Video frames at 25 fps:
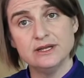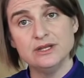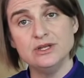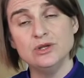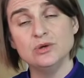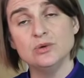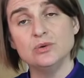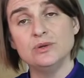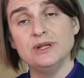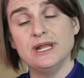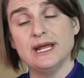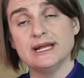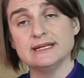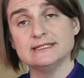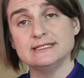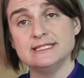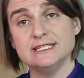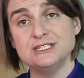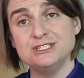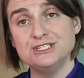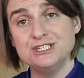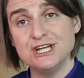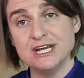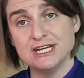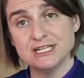your next
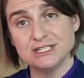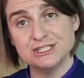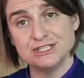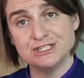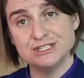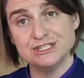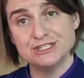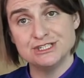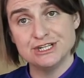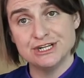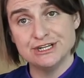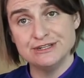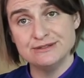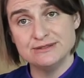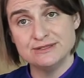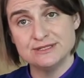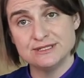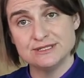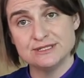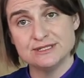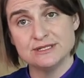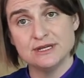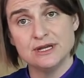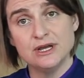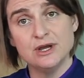injection
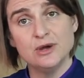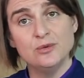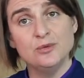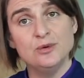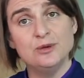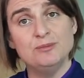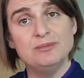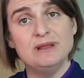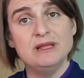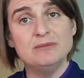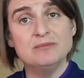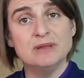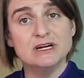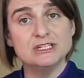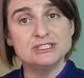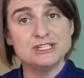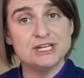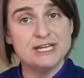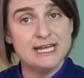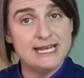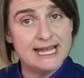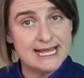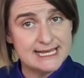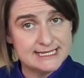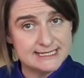dose would be much
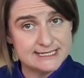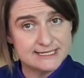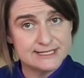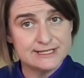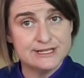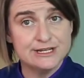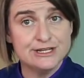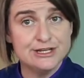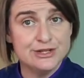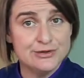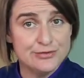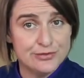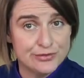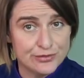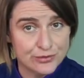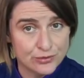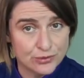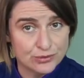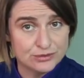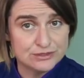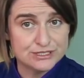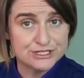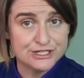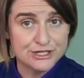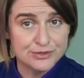less than you
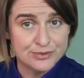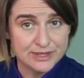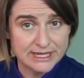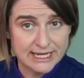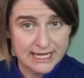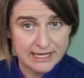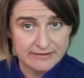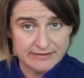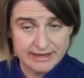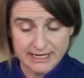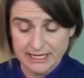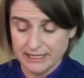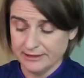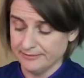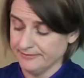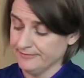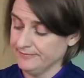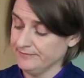thought you were giving.